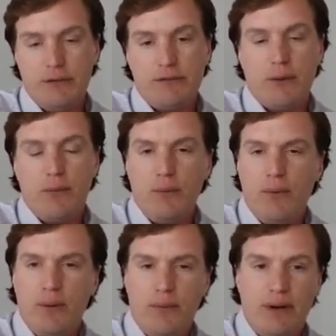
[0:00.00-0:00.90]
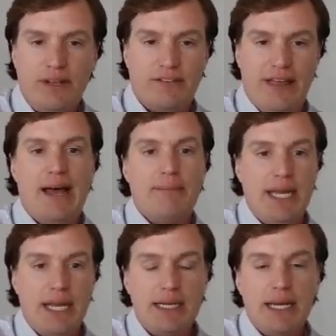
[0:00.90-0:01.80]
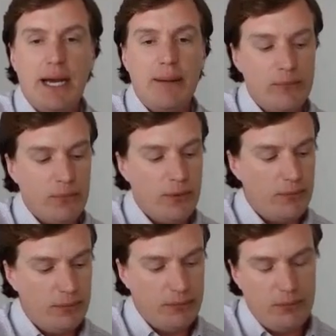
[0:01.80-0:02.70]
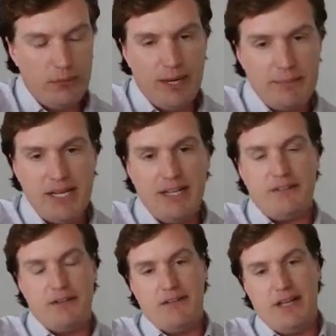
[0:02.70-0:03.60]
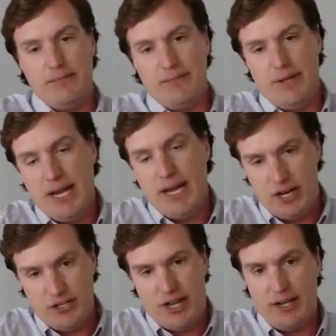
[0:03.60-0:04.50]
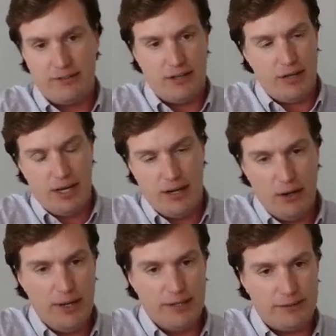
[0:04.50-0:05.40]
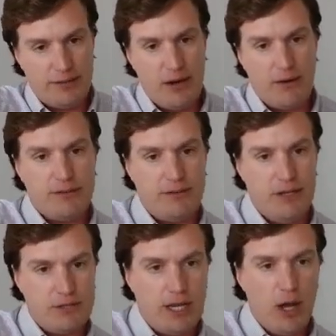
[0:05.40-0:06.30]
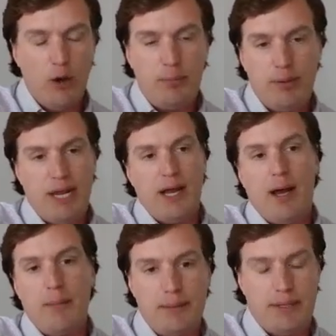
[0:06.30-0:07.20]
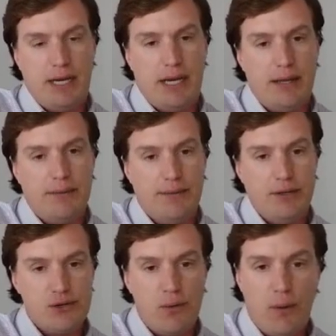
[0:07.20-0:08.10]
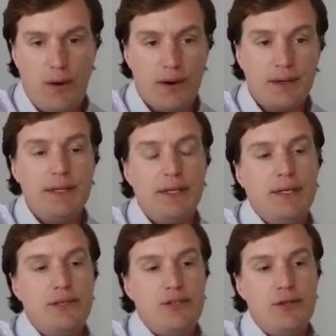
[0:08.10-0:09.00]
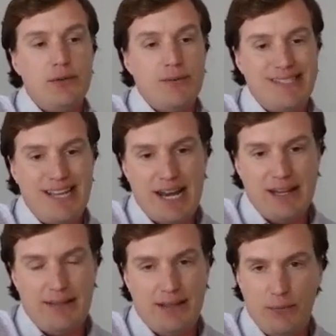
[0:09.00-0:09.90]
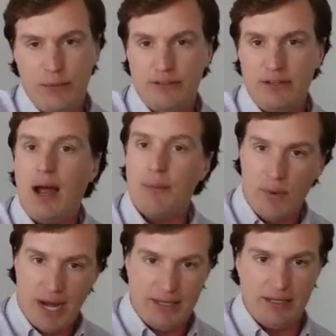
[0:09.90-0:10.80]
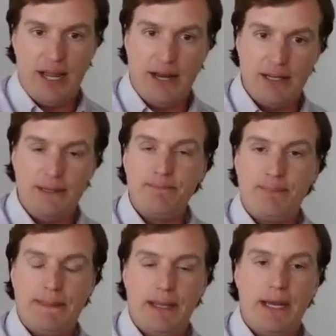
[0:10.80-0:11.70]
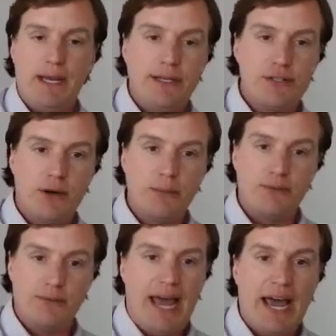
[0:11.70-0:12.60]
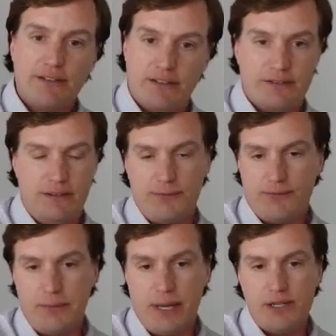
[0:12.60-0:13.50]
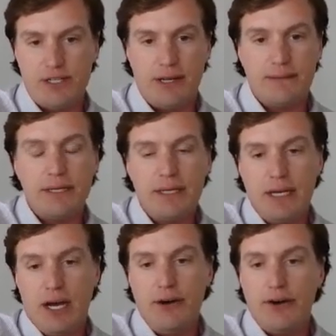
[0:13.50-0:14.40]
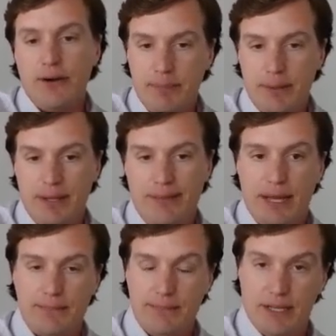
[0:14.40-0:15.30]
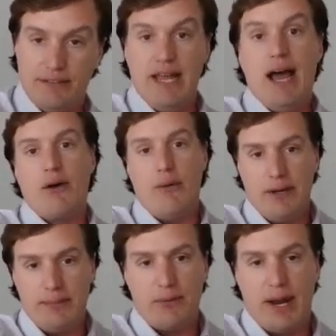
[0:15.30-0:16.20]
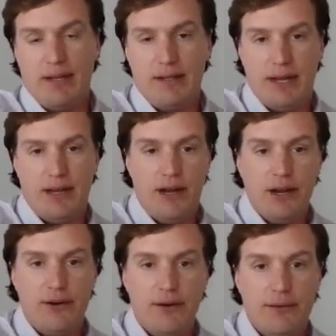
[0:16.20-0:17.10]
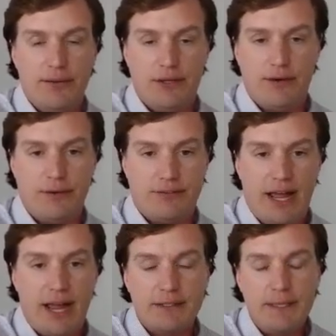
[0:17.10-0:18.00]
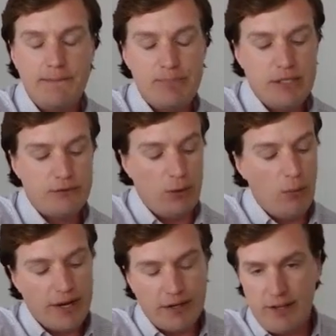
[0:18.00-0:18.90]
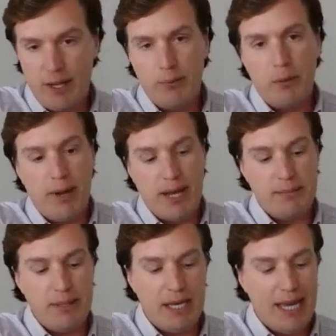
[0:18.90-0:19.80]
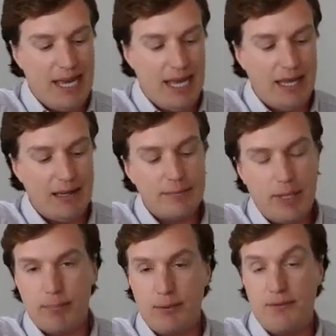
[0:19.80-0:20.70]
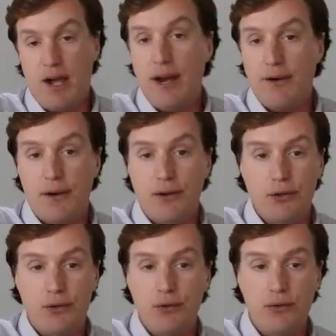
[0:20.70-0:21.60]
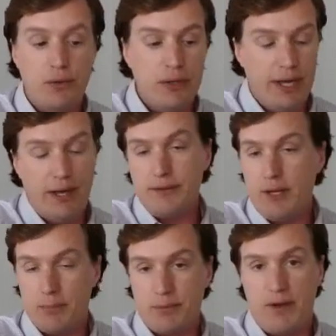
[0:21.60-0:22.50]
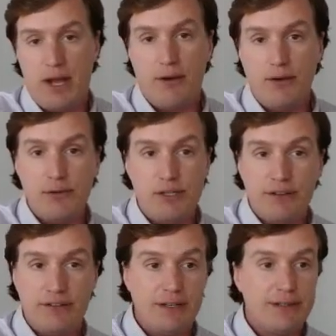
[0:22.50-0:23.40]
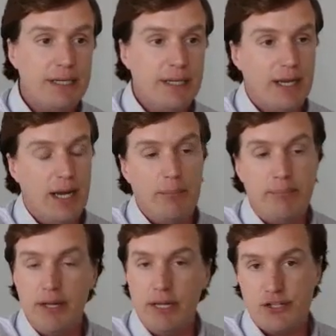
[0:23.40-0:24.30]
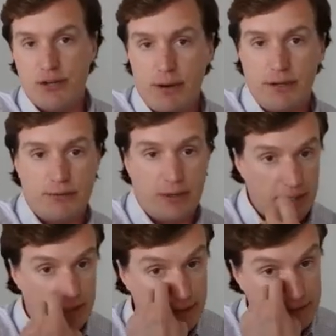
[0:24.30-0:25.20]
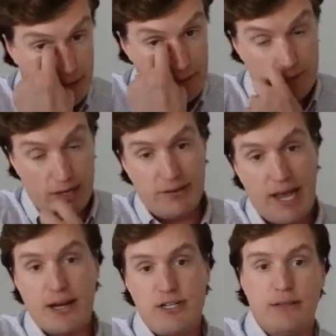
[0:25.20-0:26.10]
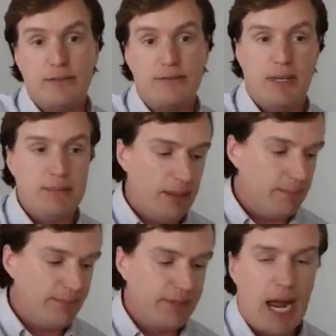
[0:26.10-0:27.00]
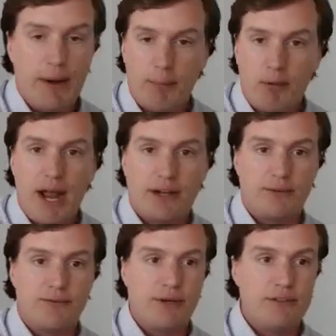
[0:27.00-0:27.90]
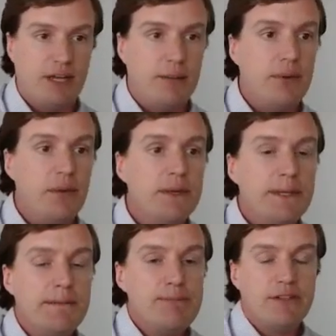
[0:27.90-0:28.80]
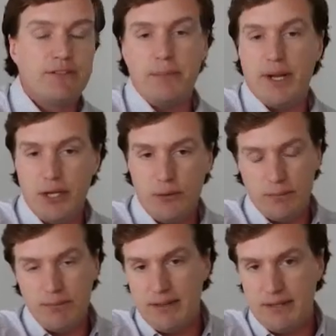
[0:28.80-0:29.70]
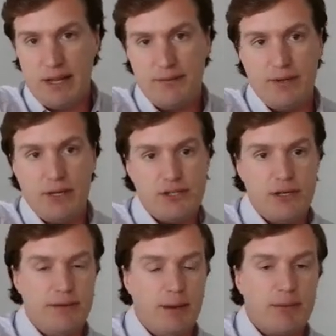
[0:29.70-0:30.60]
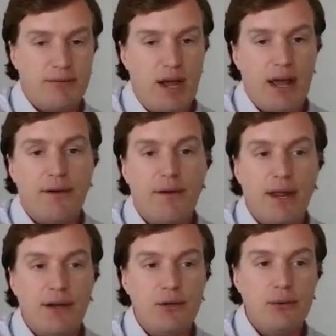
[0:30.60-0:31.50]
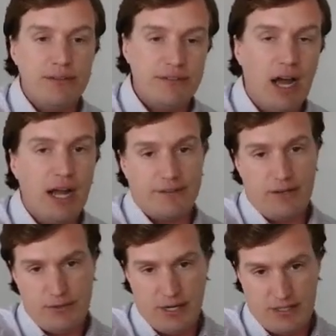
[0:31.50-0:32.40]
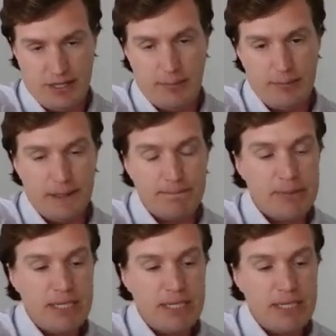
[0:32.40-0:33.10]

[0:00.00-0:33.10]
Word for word: So what, what does that mean? Um, well, what it means is that HHS and, and ONC are essentially opening up uh, the door to data that was not regulated uh, in terms of access to information under HIPAA that is now going to be regulated under the Cures Act. So one example might be a, a provider who, a healthcare provider who doesn't uh, bill insurance or conduct standard transactions, maybe a chiropractor, for example, somebody who would meet the definition of a provider and who is not subject to HIPAA.